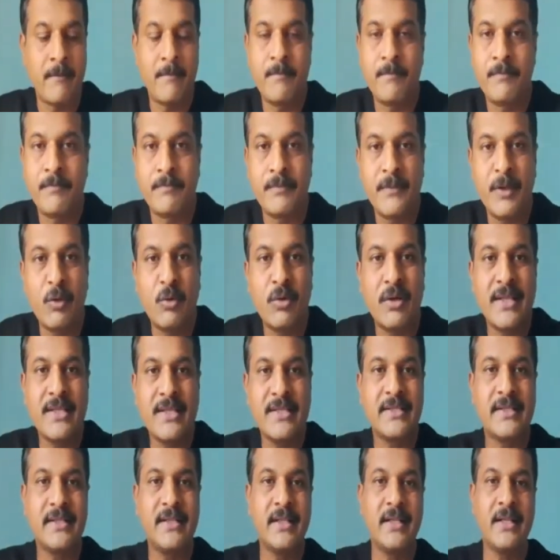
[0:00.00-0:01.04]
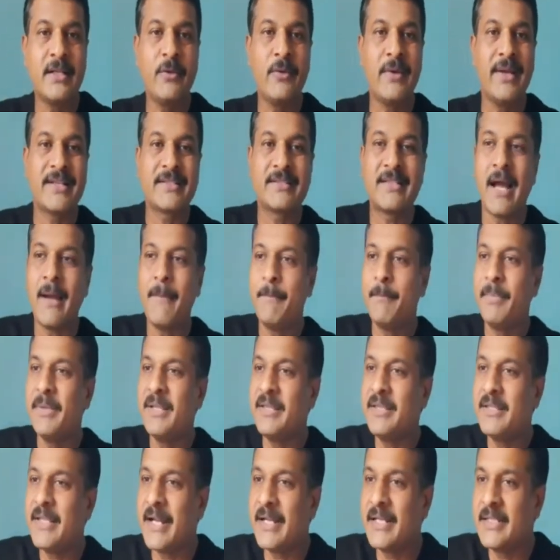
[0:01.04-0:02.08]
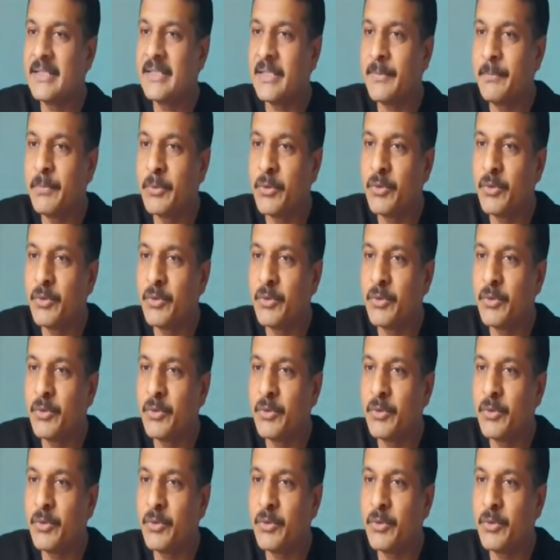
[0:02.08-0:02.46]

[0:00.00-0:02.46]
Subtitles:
Now consider new example, that is the prove